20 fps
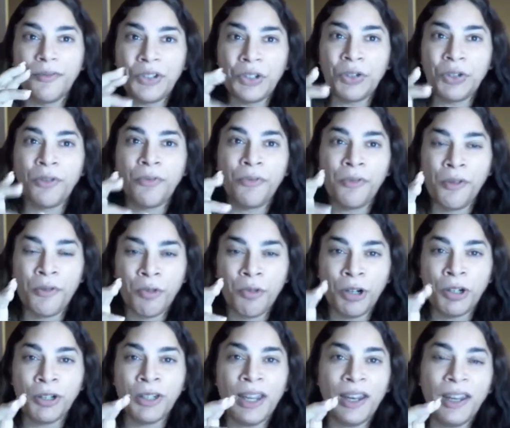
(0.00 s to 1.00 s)
vision of the
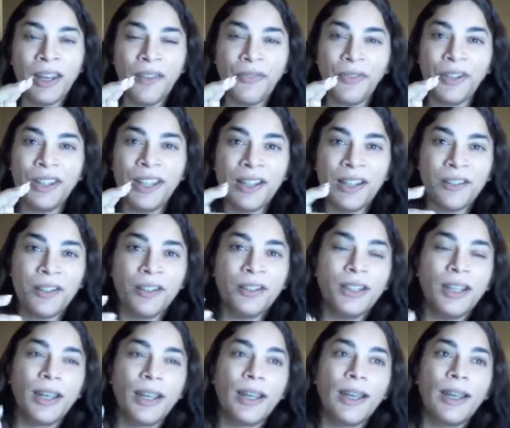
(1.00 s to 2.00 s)
world. And if it
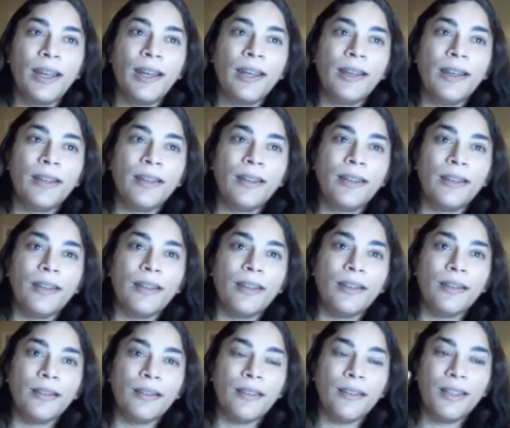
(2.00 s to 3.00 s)
doesn't,
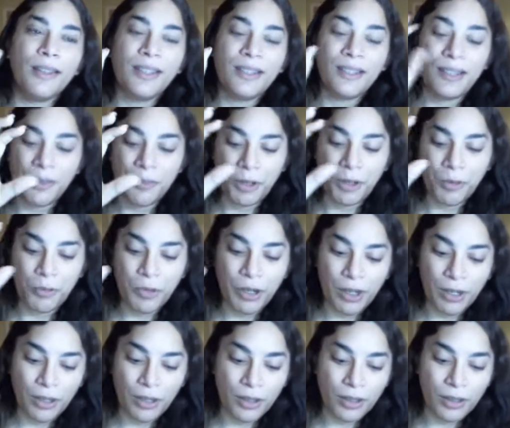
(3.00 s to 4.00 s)
this demon
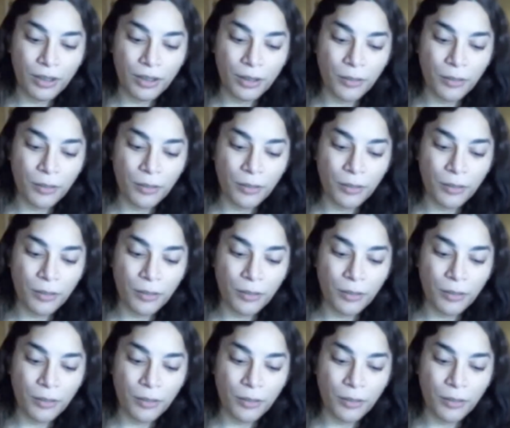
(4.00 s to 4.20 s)
will